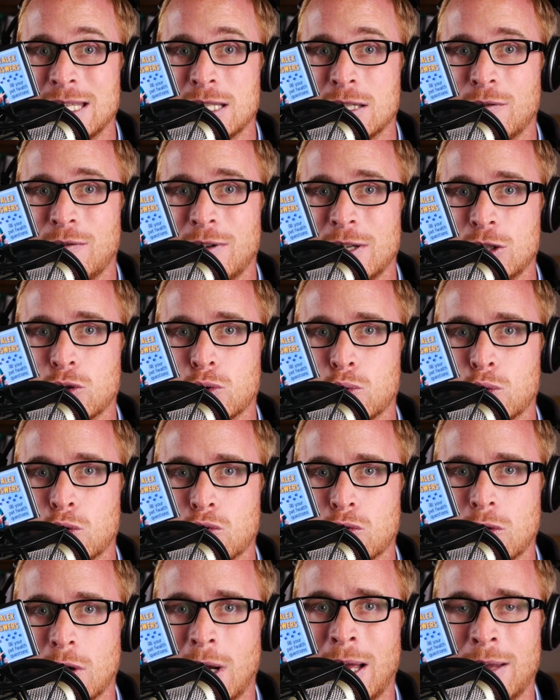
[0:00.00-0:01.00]

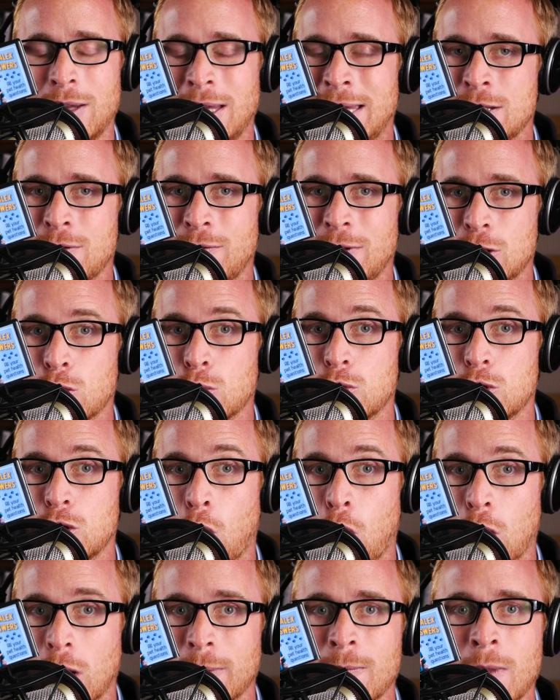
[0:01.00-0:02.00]
individual
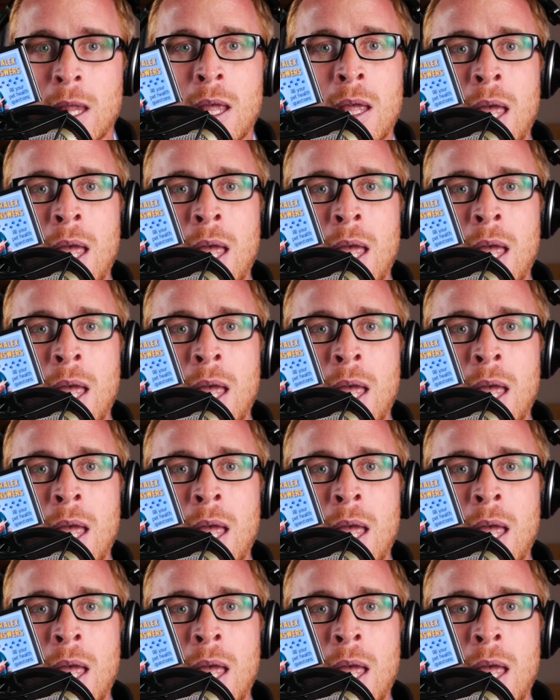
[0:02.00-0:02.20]
dog.